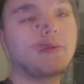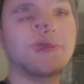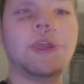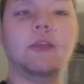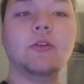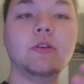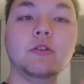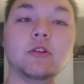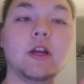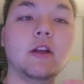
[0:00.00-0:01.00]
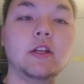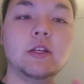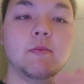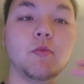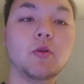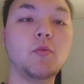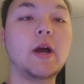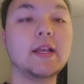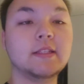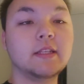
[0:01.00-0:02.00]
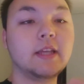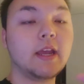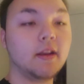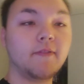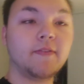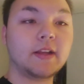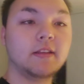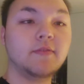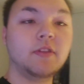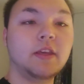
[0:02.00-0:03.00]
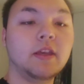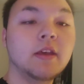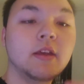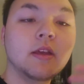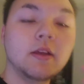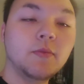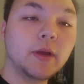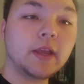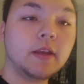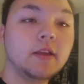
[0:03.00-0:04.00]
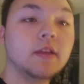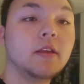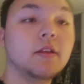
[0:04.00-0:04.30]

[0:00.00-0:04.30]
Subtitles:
You can use your energy more wisely and effectively when